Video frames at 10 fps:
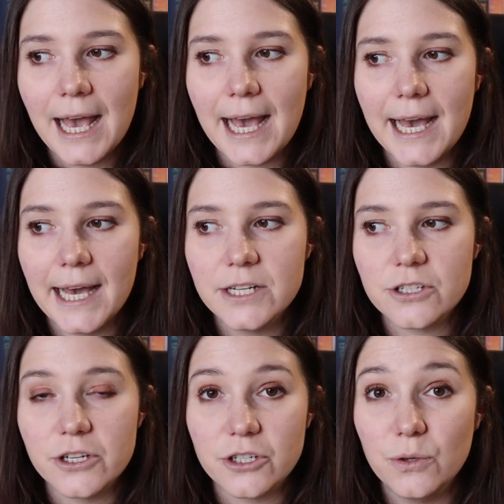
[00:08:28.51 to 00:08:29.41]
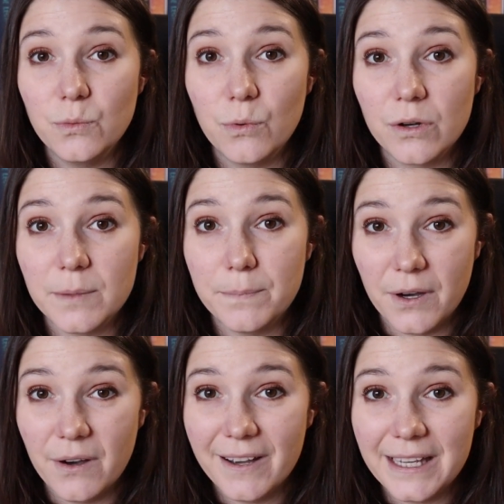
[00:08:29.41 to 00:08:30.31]
and I don't want to
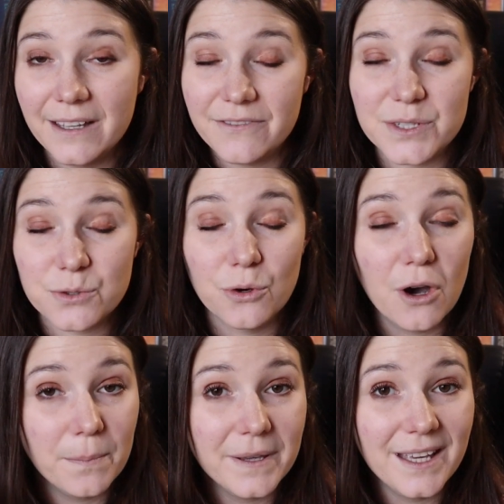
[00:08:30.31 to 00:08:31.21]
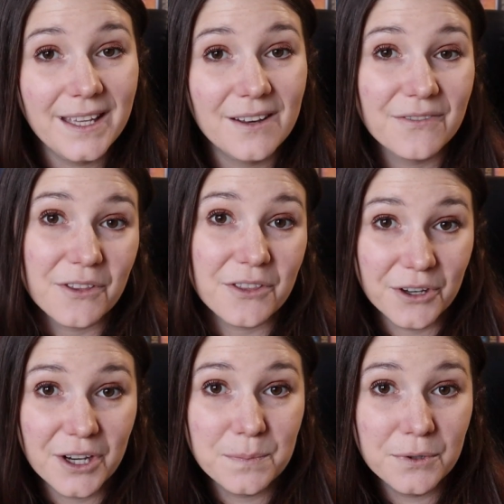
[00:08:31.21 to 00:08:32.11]
buy a physical copy of the
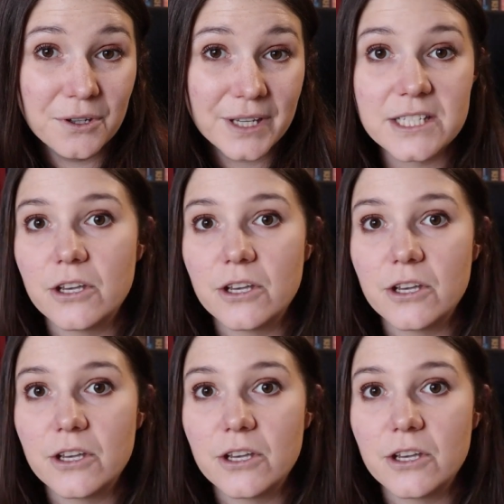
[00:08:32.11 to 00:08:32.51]
third book.